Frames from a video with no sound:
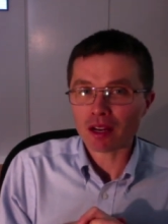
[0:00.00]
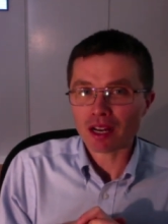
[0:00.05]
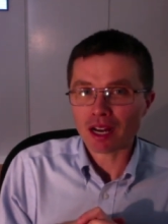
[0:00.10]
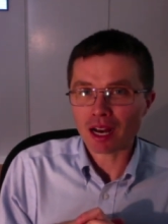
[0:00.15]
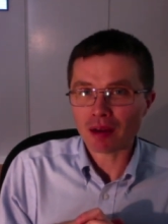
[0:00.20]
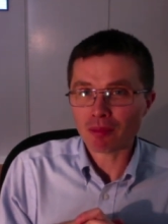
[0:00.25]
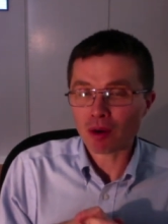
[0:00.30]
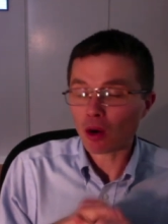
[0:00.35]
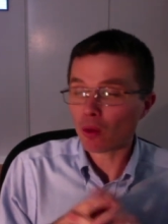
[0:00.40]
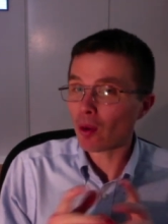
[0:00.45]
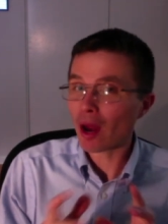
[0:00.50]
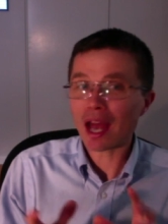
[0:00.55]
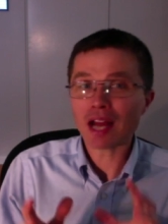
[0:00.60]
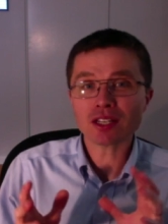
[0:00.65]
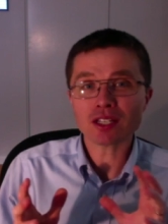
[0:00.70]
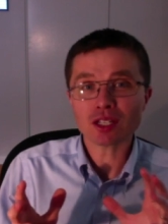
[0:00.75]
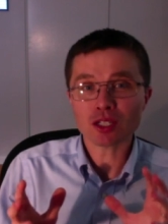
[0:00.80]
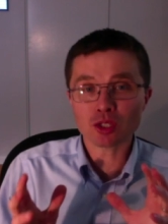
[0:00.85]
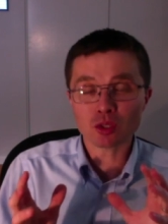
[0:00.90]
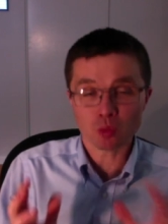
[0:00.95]

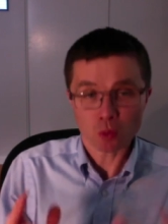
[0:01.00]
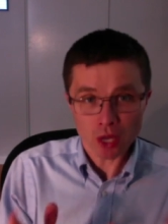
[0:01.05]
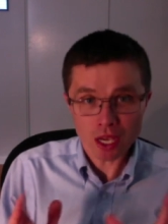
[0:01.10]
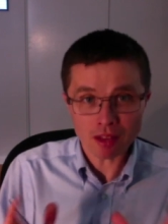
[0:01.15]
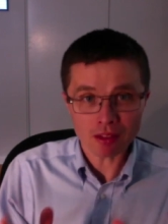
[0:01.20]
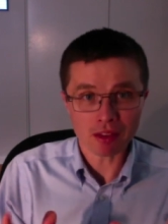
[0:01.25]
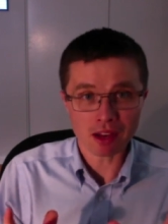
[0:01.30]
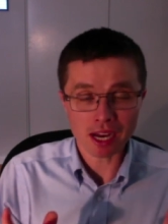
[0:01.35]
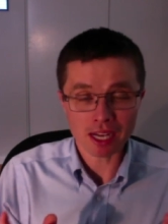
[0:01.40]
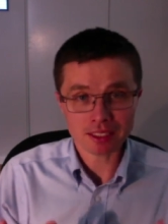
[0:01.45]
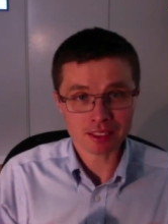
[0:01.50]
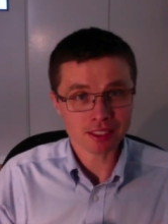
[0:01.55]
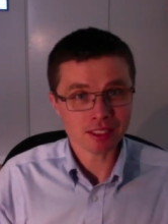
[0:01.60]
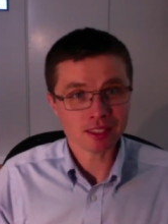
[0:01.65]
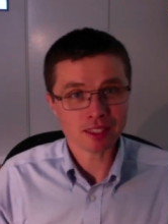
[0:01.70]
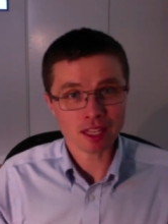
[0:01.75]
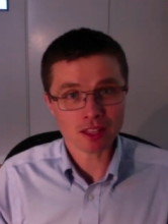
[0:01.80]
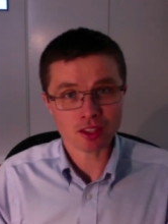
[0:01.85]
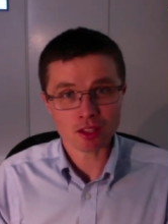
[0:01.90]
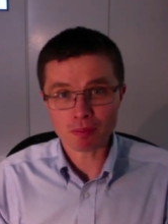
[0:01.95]
Aratus realizes
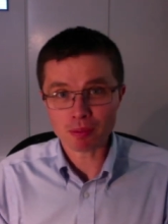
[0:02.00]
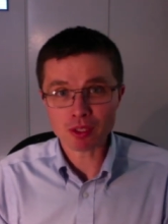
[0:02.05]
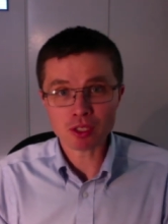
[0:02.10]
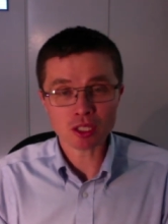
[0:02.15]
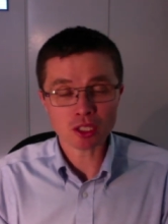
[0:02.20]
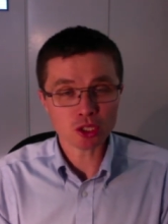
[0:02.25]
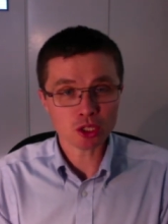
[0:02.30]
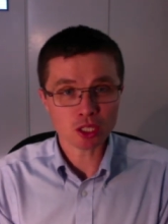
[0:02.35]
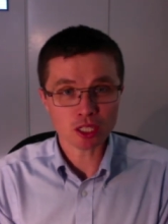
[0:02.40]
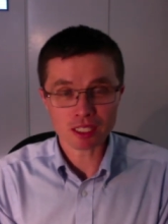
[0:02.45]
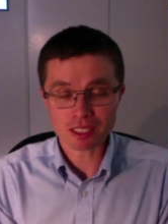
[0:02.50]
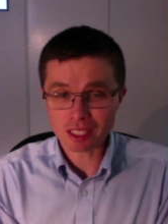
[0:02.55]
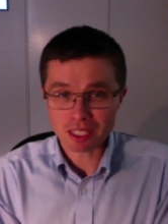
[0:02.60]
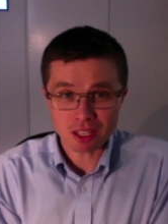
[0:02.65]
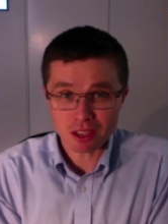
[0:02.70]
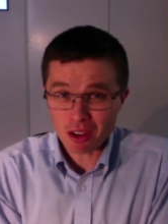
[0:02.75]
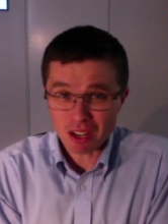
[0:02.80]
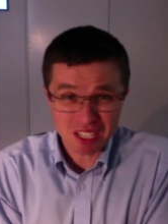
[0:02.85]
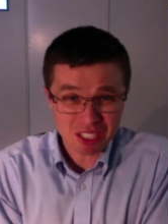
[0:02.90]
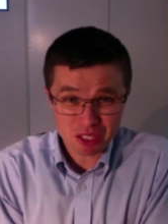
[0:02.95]
that the position,
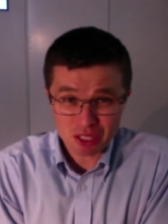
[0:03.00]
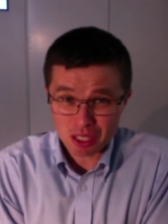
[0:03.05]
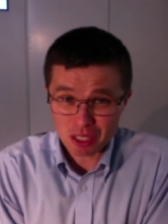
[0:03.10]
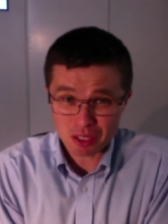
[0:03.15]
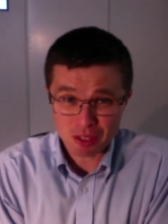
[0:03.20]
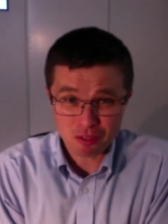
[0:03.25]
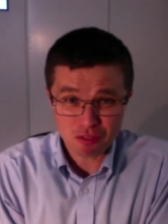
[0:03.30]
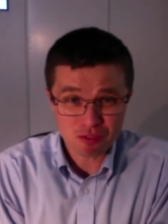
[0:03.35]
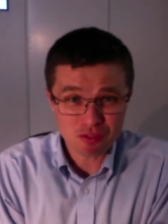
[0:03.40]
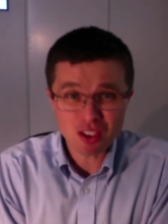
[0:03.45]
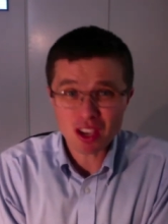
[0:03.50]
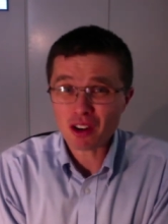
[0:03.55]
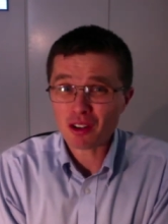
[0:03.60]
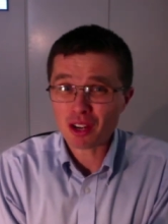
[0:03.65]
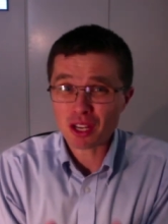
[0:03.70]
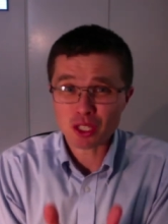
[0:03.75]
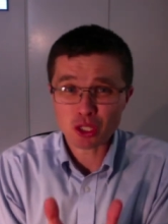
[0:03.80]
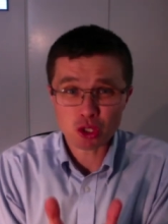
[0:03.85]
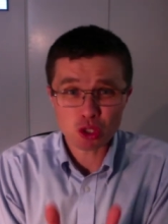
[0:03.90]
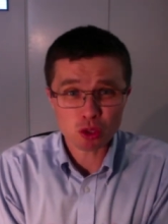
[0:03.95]
Sicyon is a
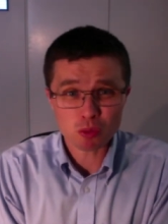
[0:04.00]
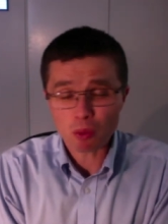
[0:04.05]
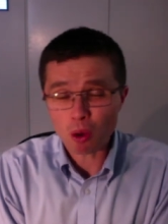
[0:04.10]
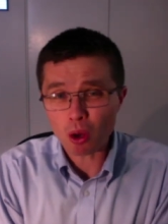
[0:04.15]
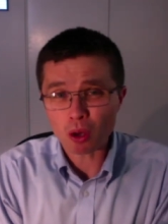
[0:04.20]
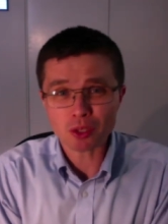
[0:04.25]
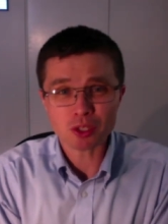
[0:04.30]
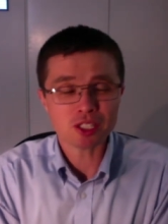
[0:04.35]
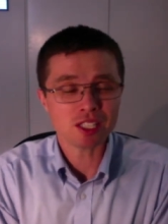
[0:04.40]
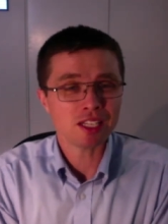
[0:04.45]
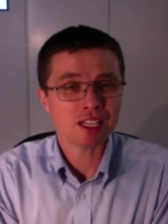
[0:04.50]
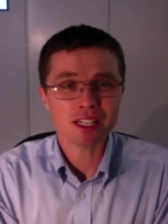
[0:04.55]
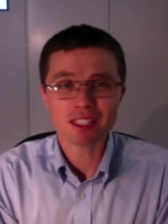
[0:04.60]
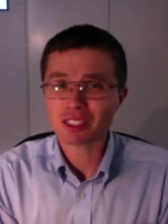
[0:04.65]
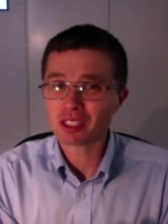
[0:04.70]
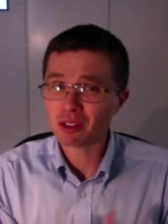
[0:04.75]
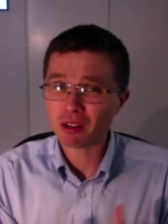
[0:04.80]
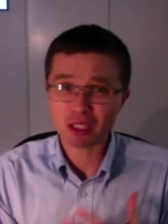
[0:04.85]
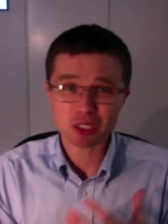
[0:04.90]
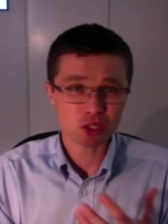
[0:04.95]
very small city.
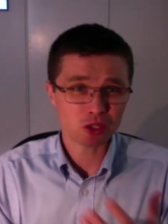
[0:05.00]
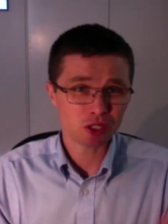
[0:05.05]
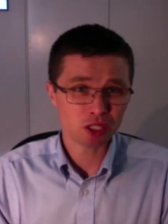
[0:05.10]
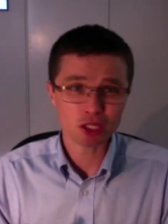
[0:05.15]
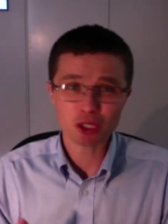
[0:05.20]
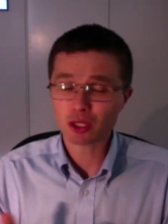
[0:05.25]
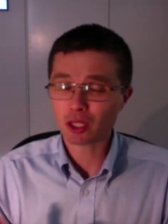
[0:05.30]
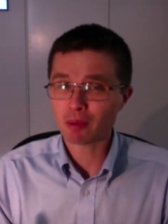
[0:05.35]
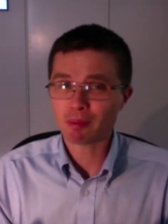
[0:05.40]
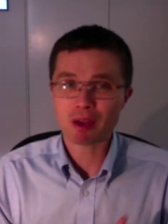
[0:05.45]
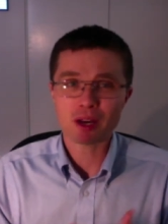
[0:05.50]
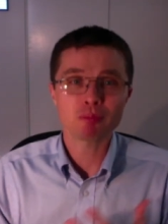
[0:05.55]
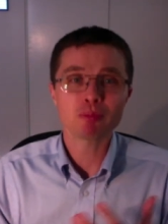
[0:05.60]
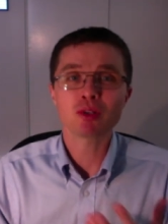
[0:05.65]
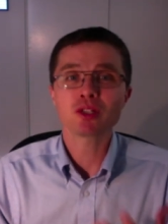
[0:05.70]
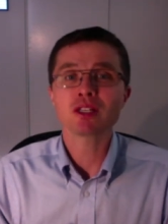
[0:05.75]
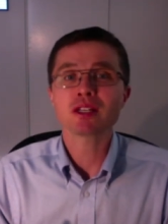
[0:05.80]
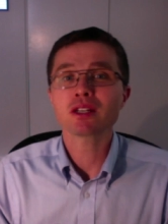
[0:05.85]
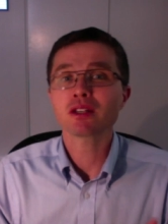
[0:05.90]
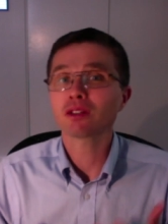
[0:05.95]
It's not traditionally been a
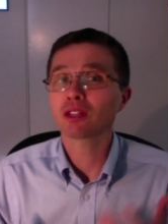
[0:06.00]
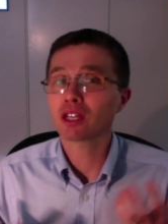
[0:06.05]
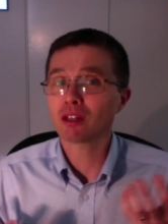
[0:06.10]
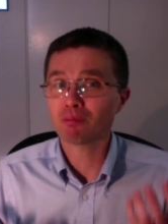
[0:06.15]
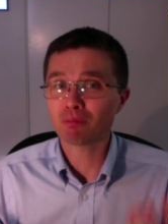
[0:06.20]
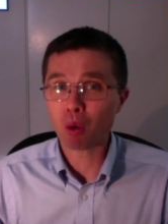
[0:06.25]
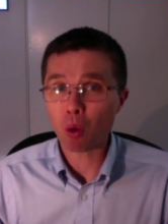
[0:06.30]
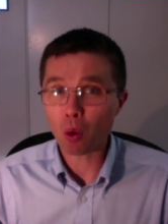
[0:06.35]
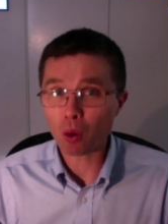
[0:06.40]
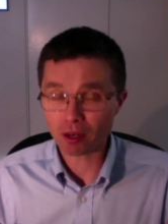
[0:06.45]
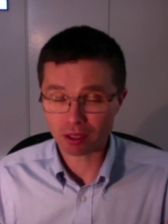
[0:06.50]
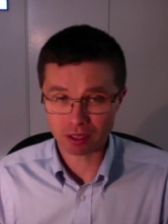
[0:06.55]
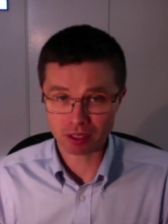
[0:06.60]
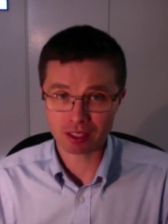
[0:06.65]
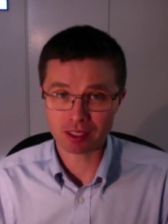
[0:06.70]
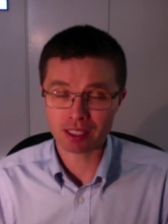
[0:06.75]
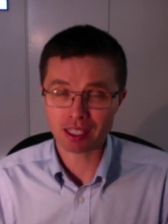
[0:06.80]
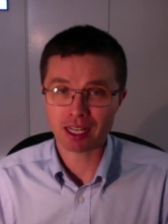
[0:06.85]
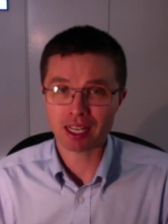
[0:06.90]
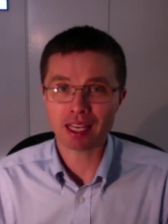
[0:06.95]
particularly important
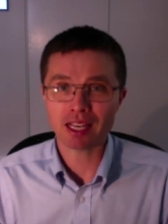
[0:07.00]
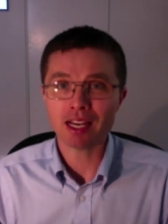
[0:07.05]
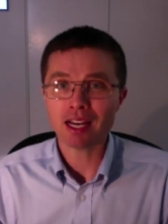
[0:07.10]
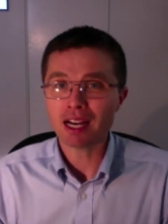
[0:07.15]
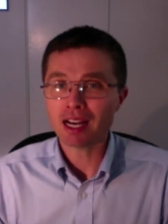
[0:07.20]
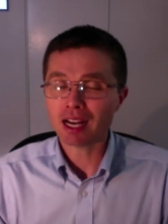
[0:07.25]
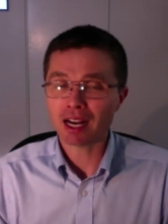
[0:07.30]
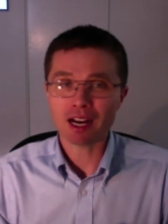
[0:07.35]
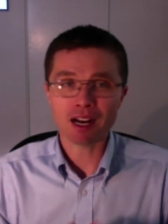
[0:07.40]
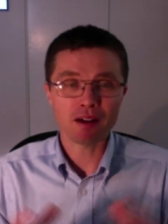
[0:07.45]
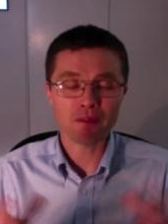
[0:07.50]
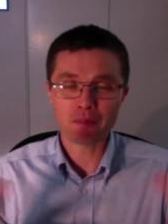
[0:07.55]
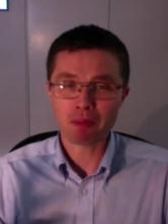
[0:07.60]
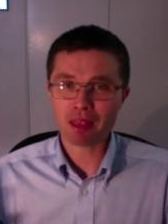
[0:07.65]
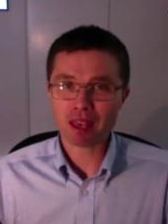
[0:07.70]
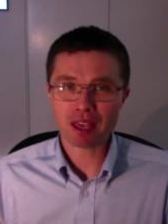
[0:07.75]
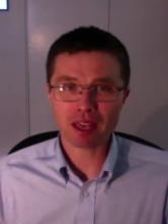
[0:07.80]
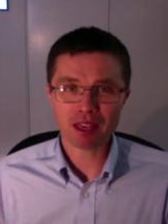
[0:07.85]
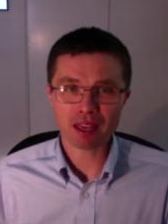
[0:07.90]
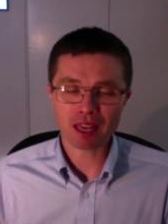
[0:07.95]
city
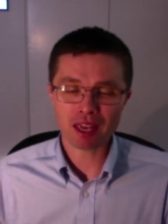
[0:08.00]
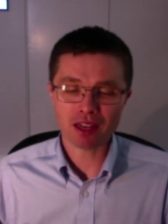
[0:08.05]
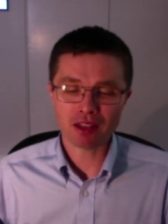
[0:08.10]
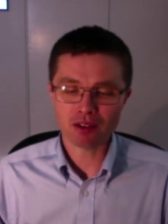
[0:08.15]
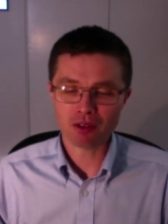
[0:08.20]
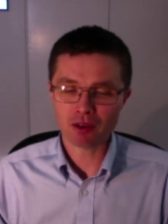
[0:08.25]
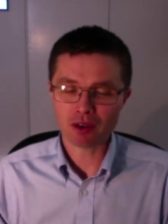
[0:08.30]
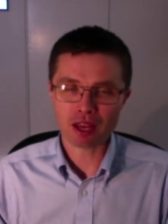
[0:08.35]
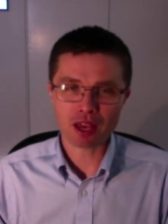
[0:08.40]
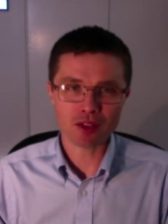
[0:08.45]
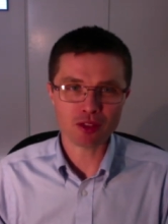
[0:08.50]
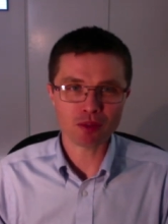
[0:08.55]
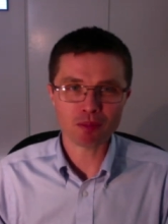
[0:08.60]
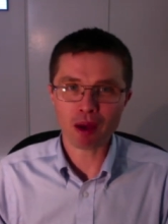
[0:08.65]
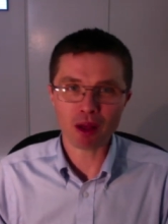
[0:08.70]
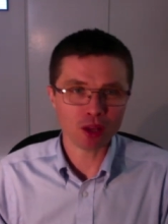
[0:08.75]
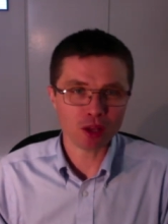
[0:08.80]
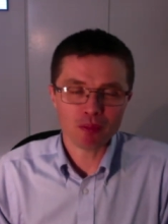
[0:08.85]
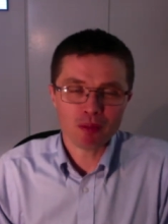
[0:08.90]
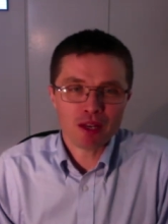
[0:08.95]
in the
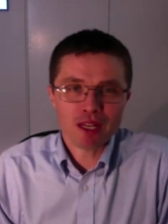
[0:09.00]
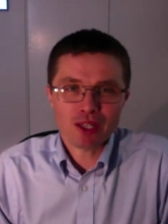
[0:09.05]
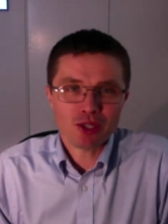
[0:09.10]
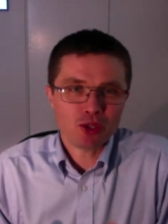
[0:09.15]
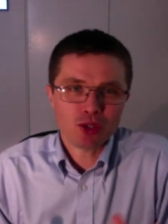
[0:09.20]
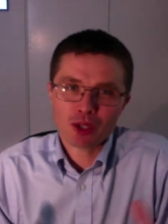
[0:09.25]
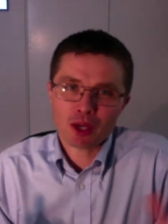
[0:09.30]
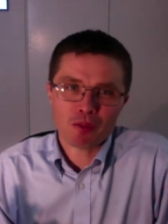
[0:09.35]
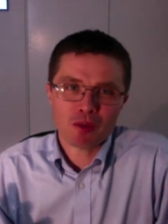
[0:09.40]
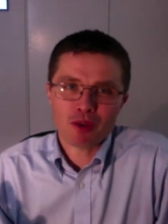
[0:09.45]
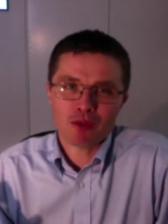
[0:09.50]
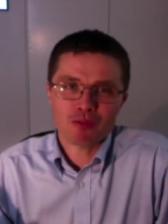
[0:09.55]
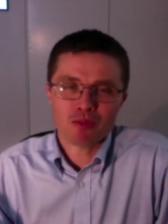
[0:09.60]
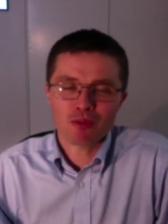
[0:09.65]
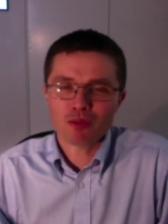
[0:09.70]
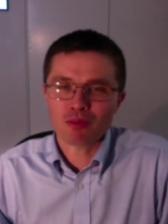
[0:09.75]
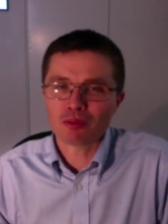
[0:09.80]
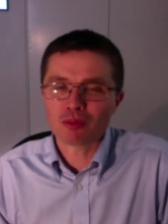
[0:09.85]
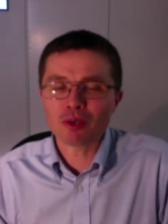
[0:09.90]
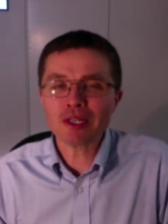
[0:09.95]
Peloponnese, I mean,
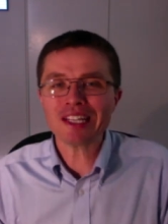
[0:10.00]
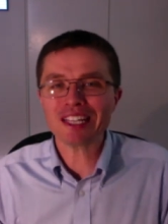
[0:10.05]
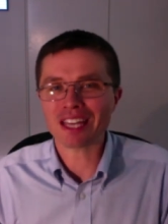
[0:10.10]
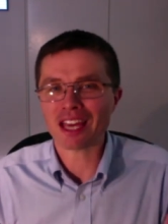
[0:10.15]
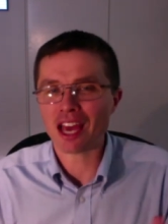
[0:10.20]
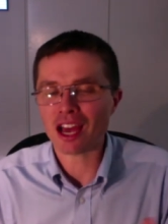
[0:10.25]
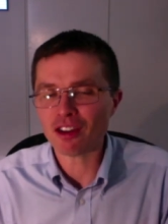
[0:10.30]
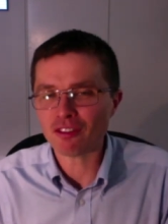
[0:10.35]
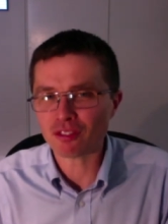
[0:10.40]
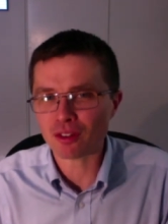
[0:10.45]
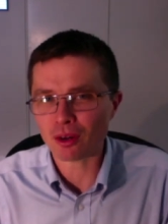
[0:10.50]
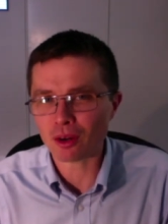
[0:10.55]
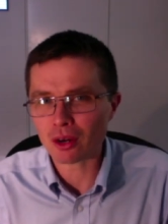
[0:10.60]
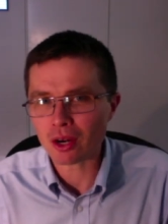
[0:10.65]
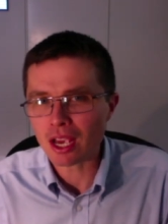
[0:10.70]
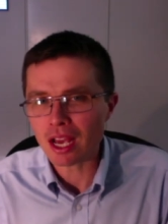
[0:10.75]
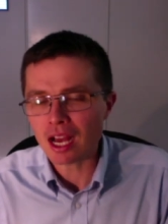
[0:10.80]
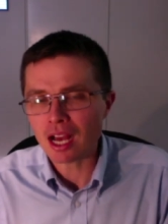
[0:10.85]
really ever.